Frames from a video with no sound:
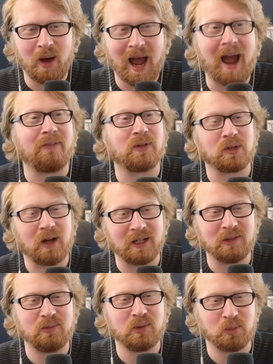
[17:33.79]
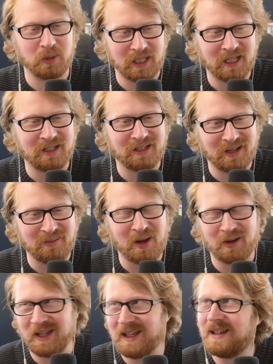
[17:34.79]
after I tweeted about
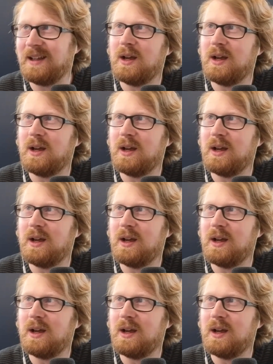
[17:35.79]
it.